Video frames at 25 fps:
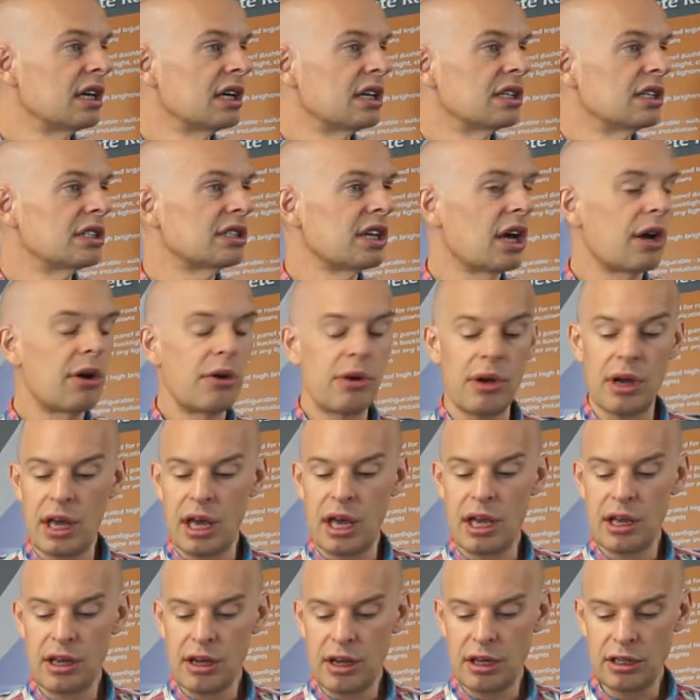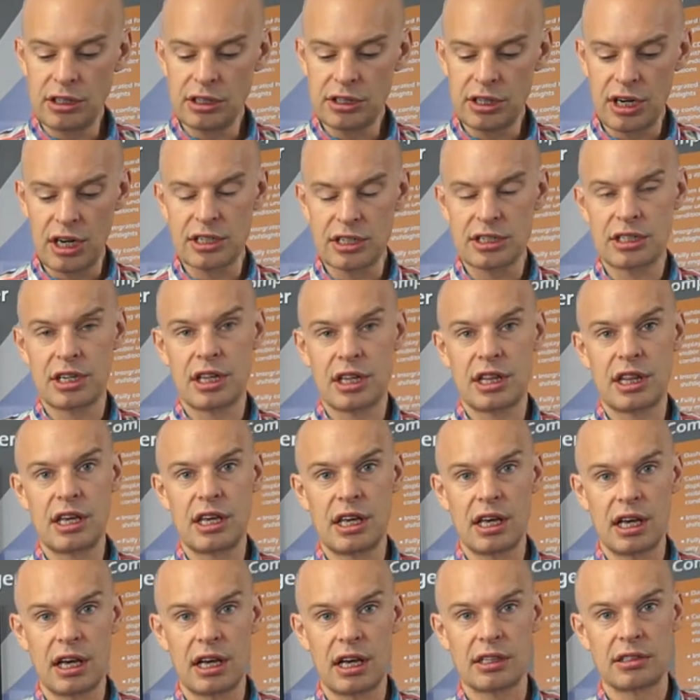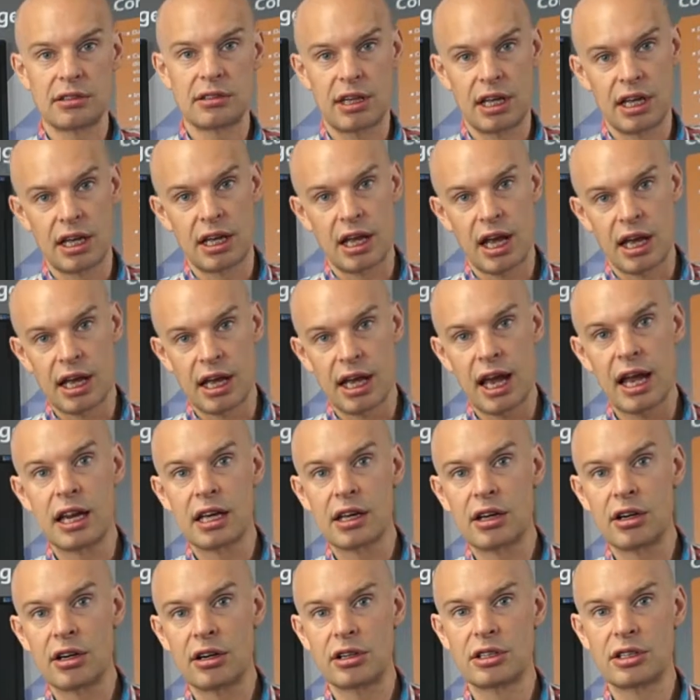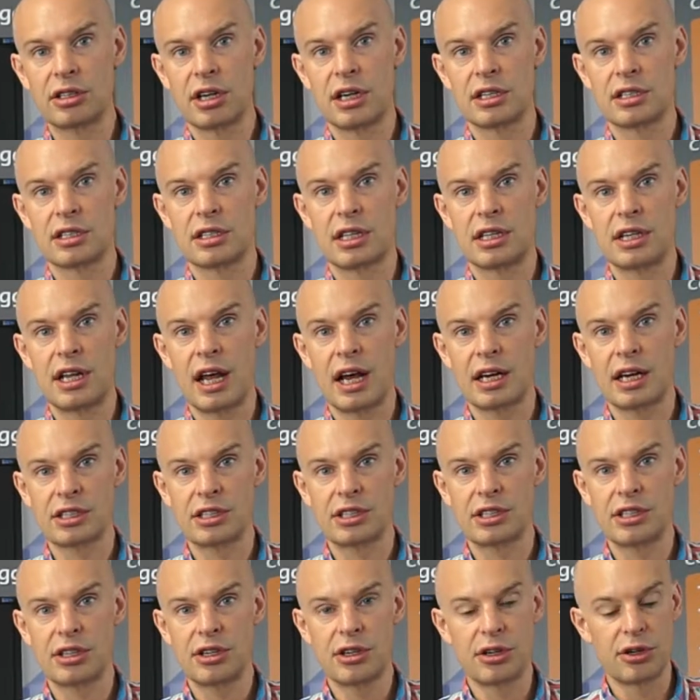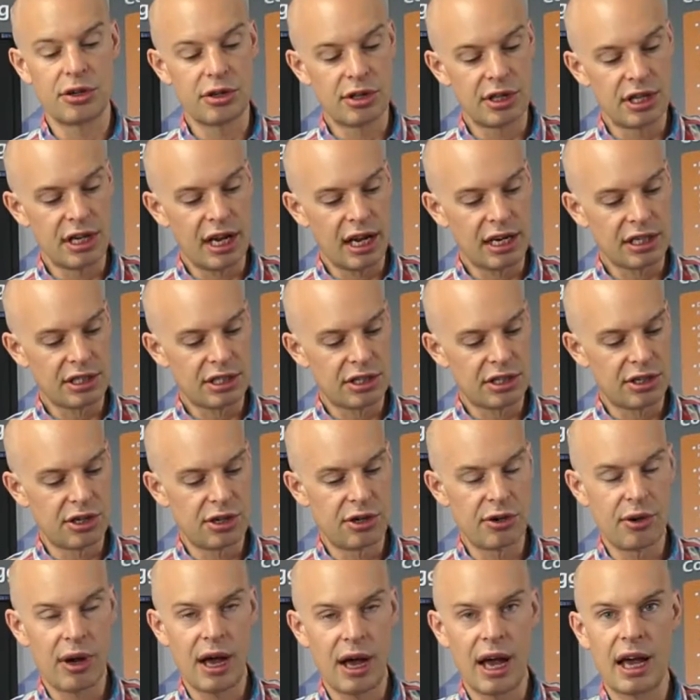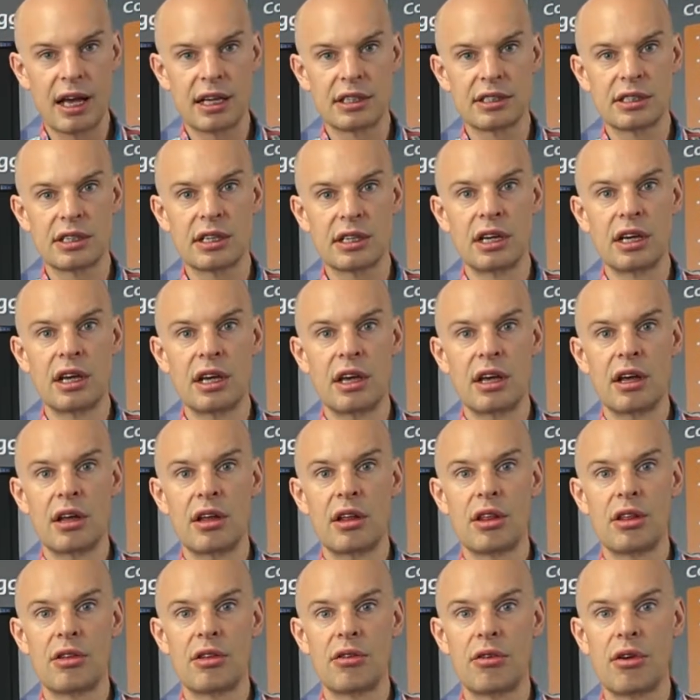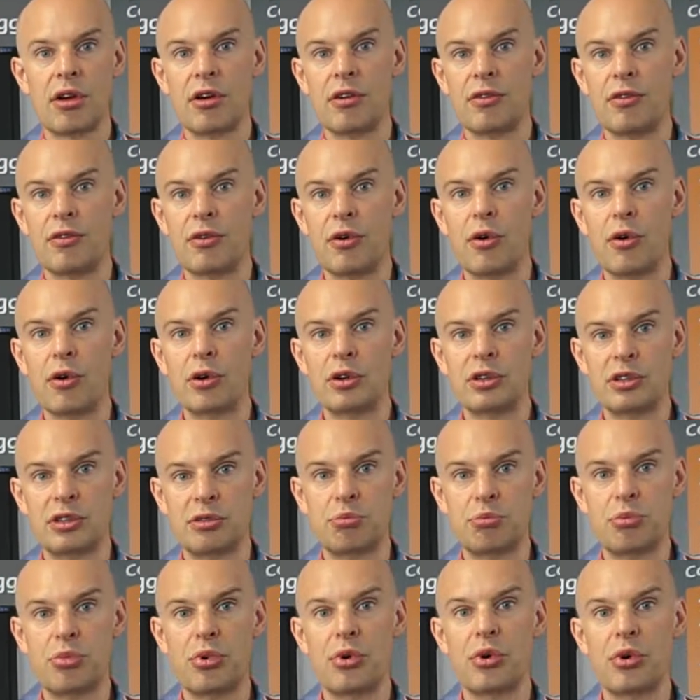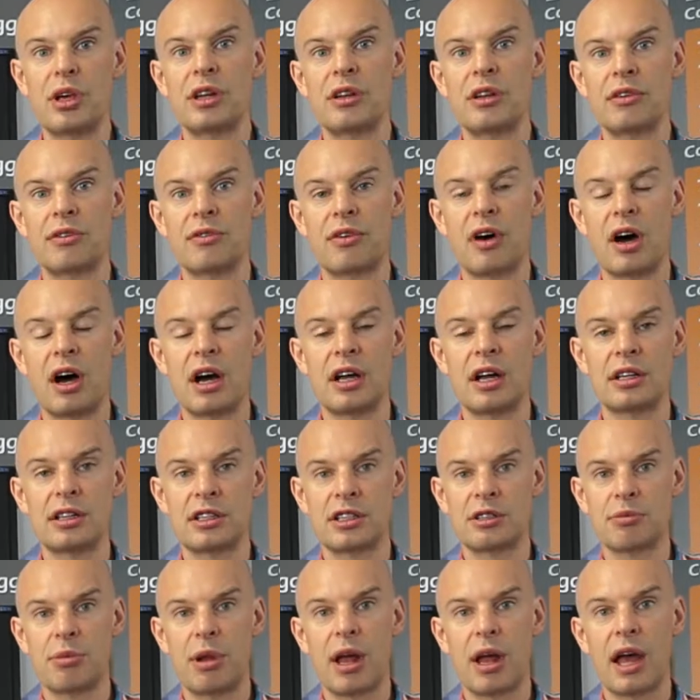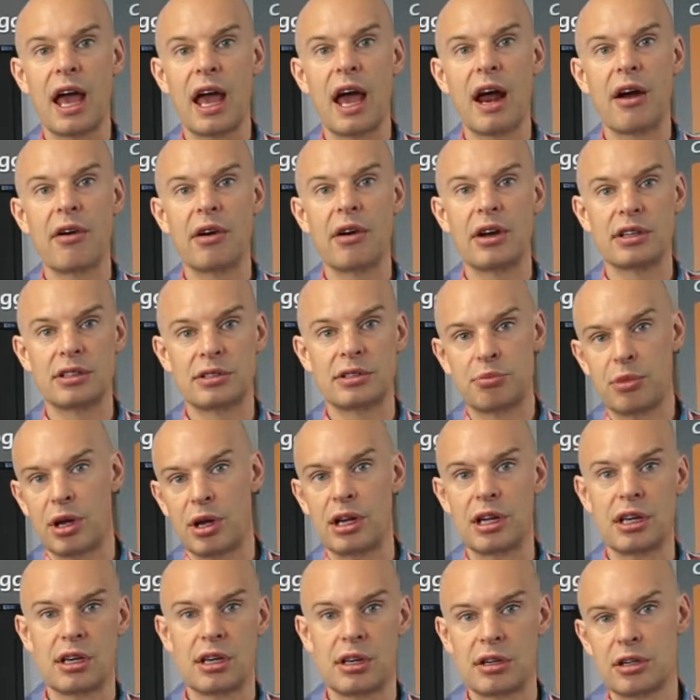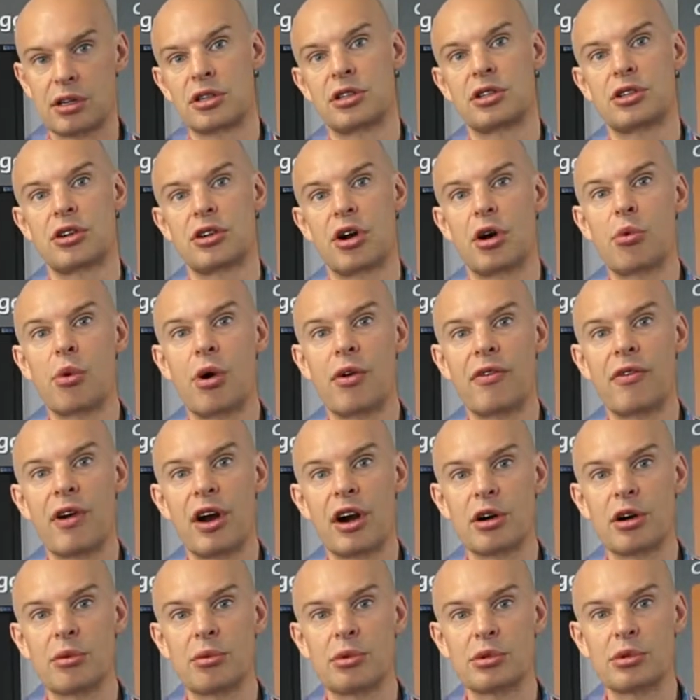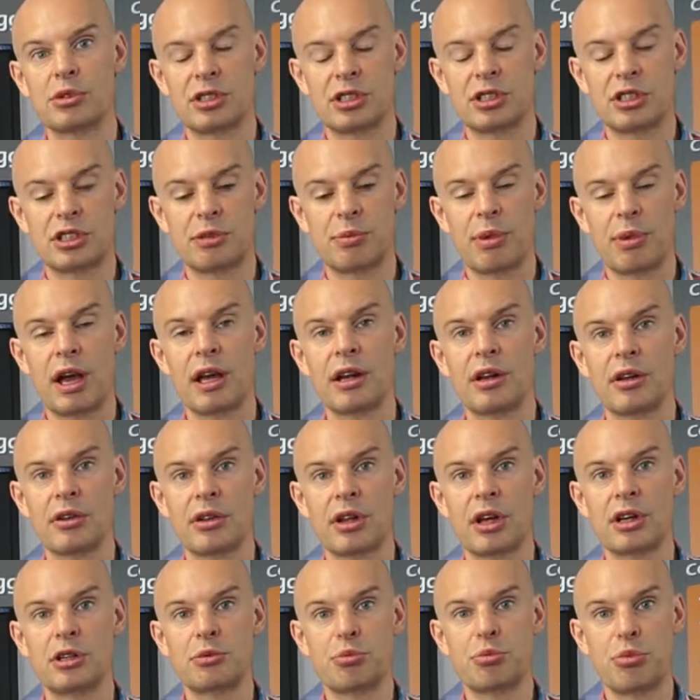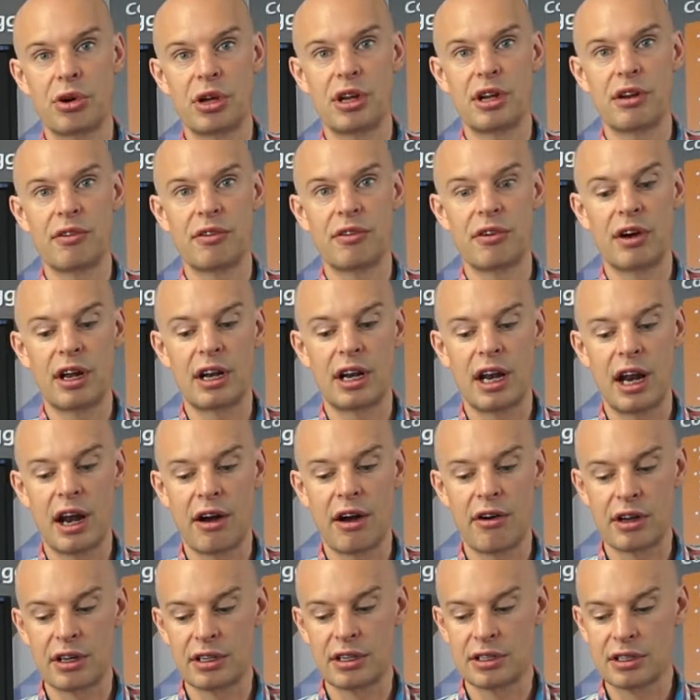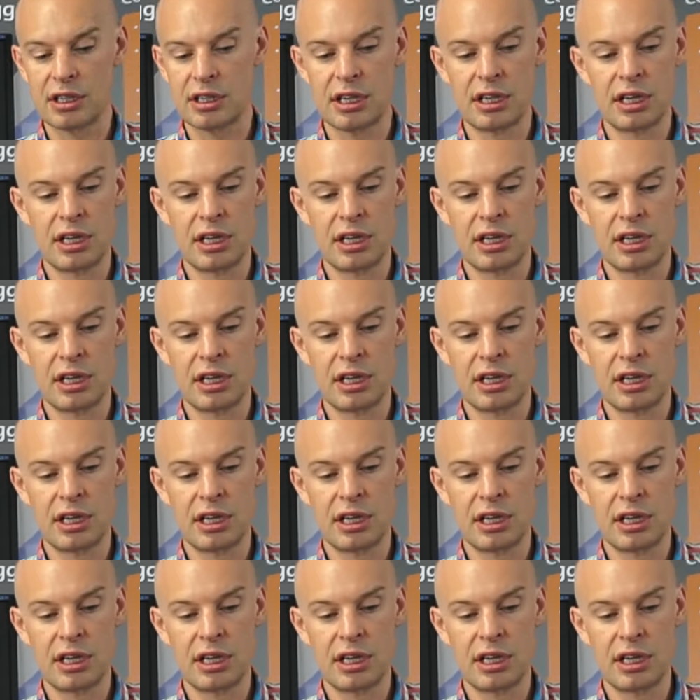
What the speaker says: So in contrast to the, DASH2, the DASH2 has three or four predefined display areas, and you can control what variables are displayed on those predefined areas.